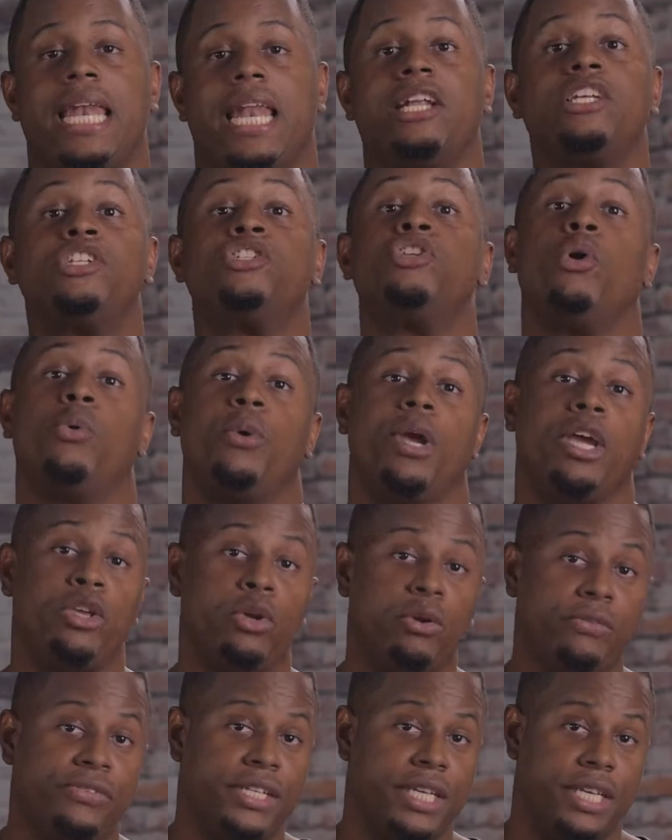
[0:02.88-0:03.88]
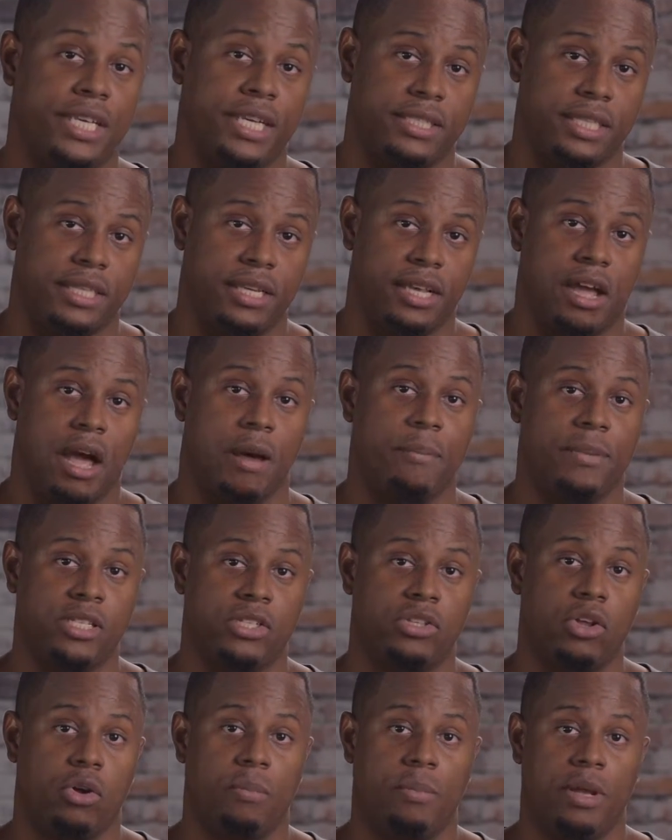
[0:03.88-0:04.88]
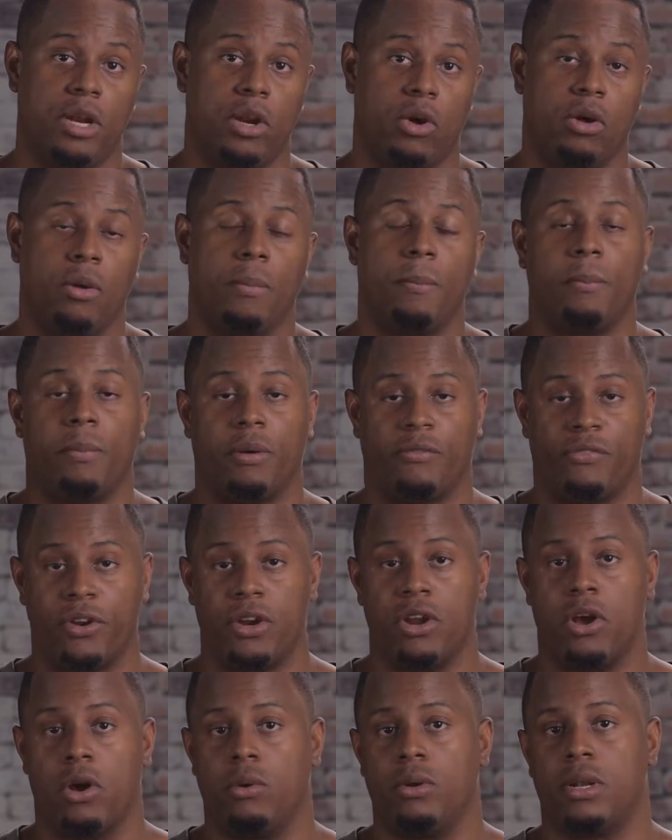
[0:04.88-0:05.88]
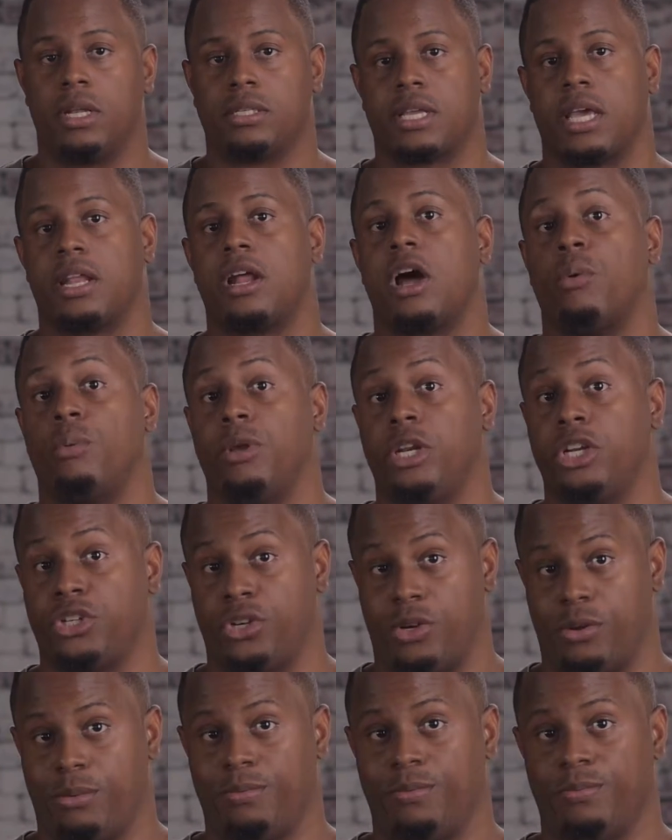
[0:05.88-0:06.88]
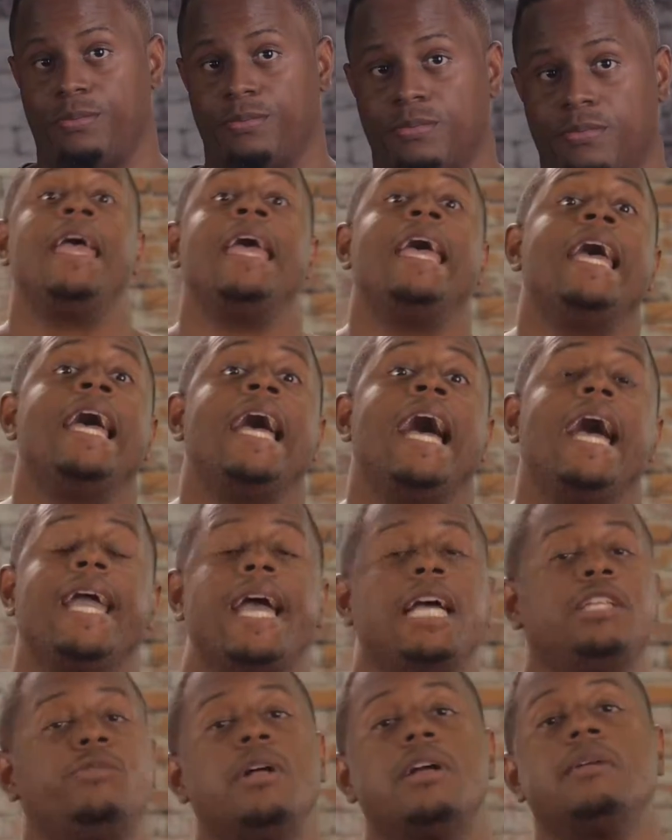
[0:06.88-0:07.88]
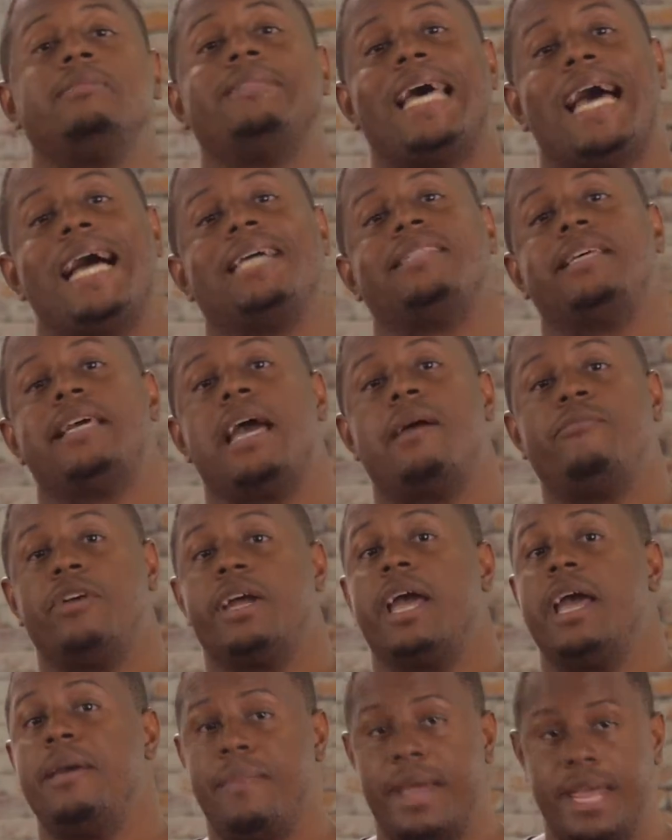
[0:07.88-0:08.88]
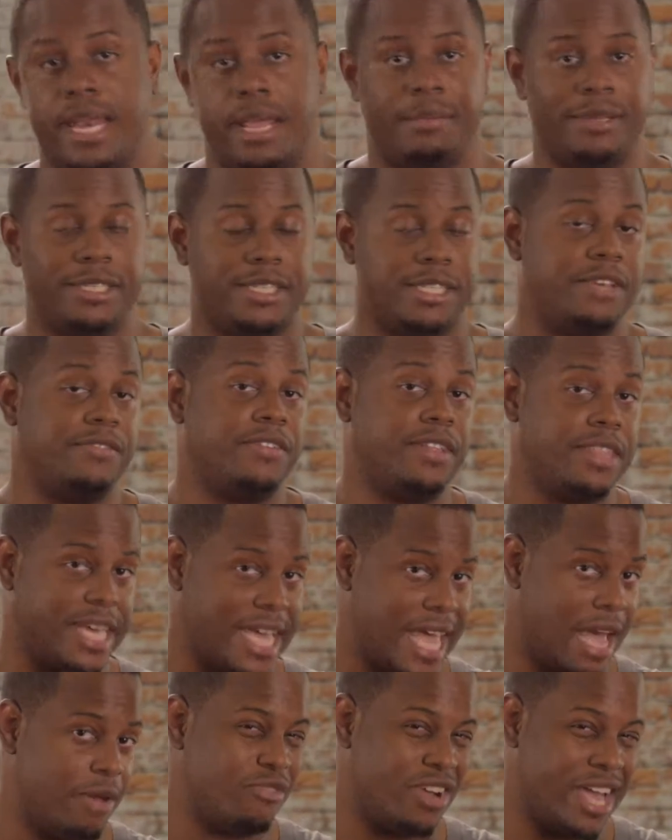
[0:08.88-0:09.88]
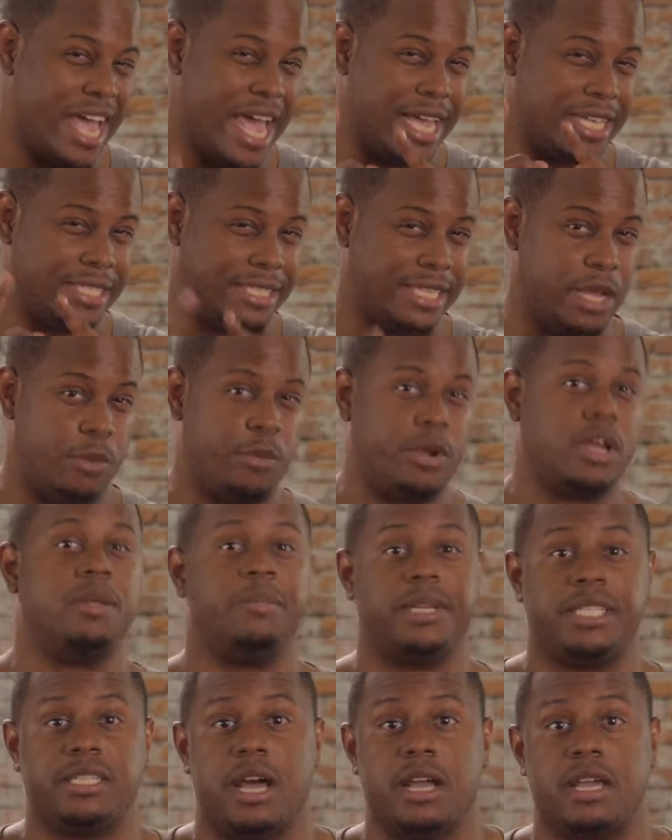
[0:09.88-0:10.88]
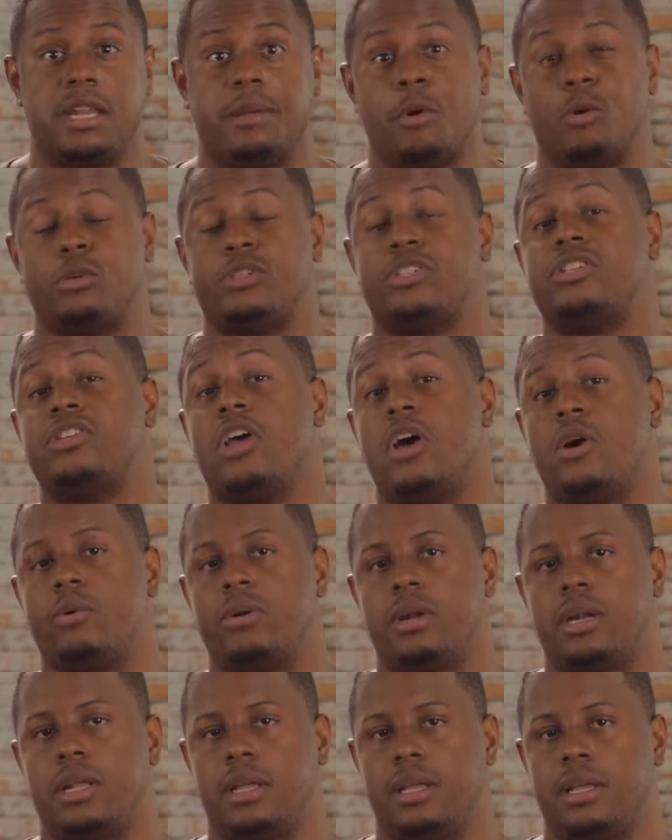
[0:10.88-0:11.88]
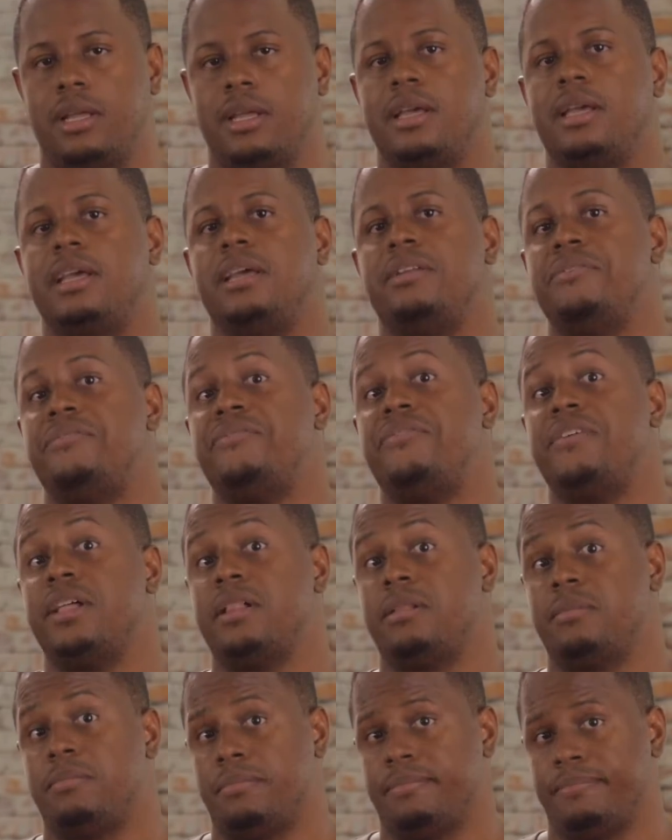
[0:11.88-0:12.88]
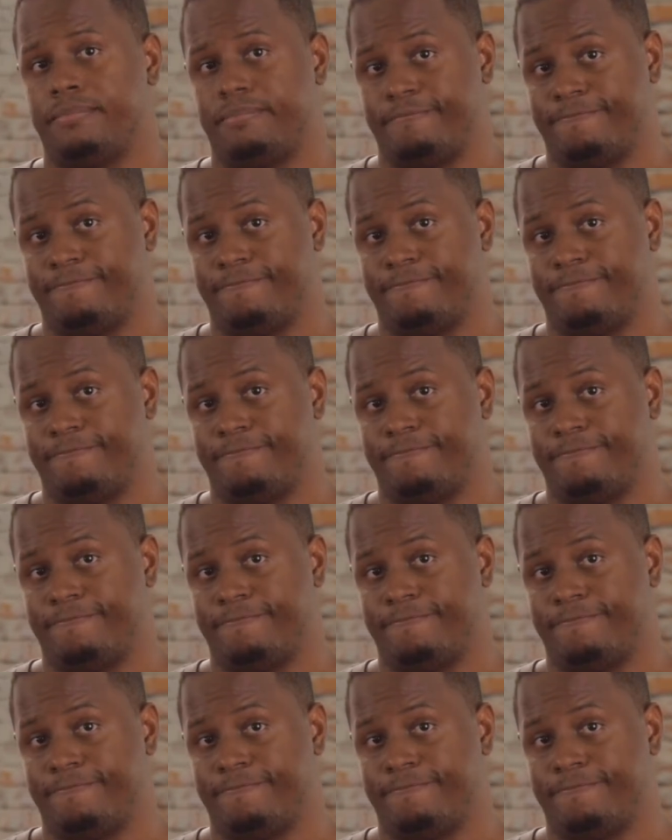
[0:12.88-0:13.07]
Let us know where you've seen it in the comments down below. But for now, let's get on with the show. Hey guys, welcome to Ask the Camera Guy. My name is Steven, the camera guy. And today we're going to be talking about sound in film.